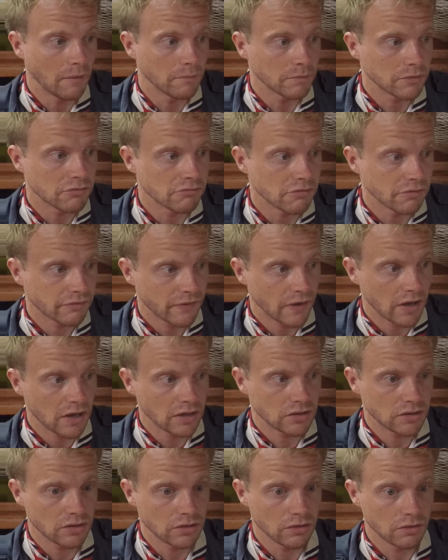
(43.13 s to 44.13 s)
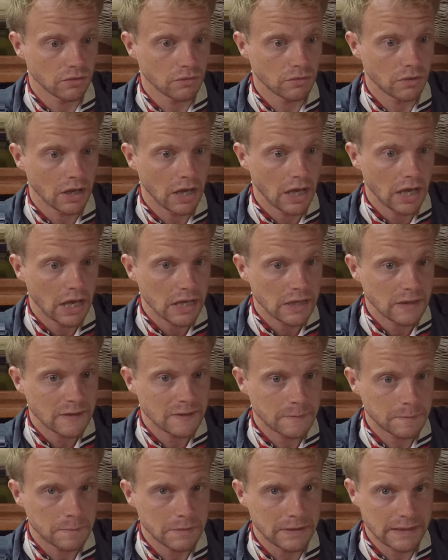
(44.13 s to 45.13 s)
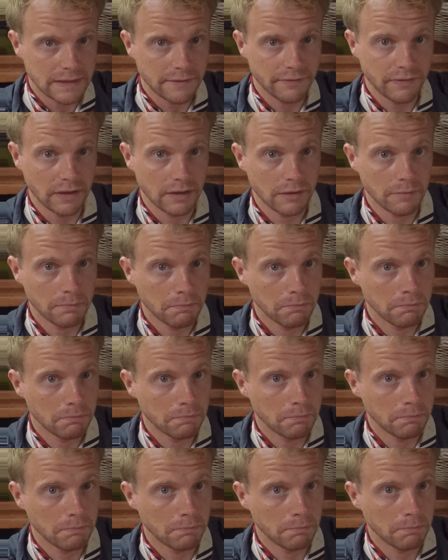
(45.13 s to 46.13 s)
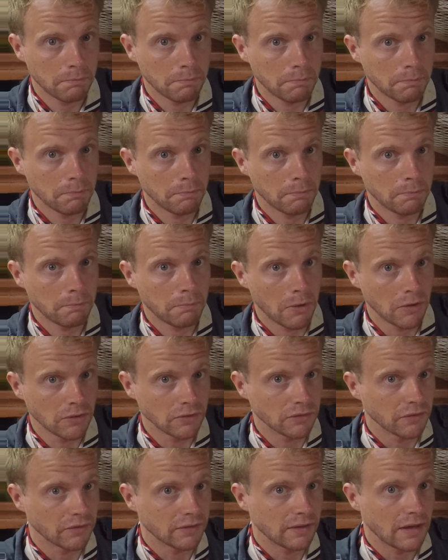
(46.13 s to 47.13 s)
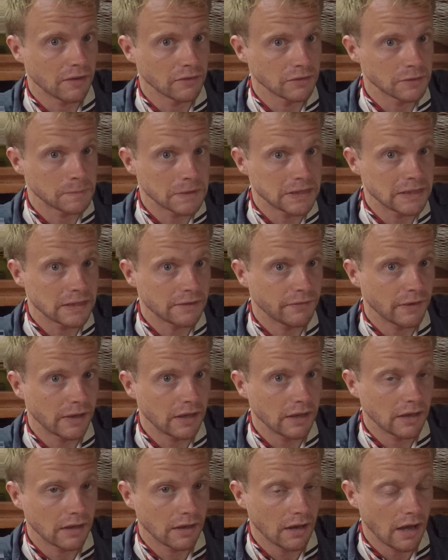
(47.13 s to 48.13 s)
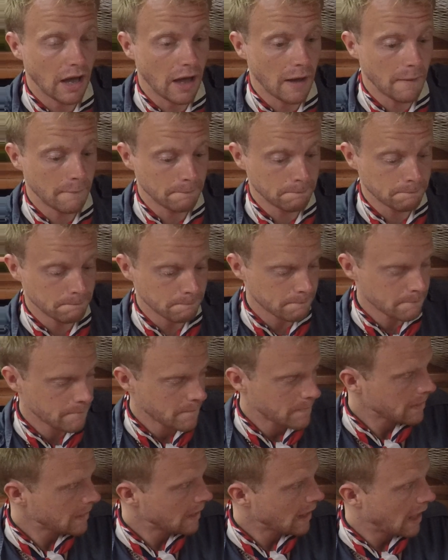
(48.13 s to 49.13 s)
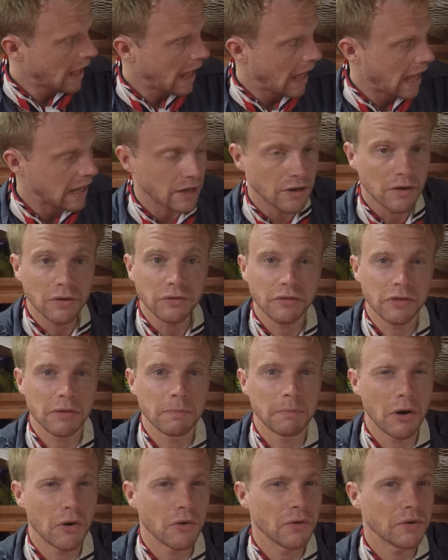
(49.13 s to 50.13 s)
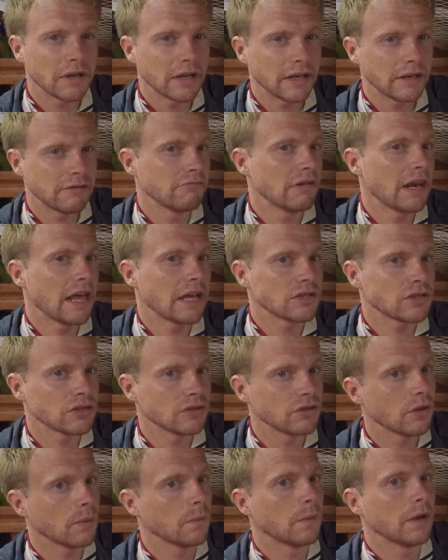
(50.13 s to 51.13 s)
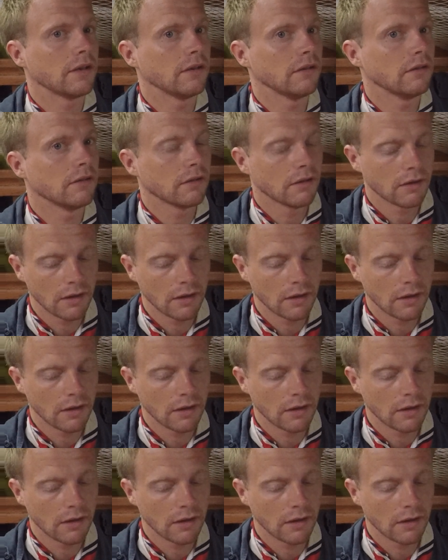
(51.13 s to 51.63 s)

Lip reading: to refer to specific points of sail, specific angles of the boat in relation to the wind.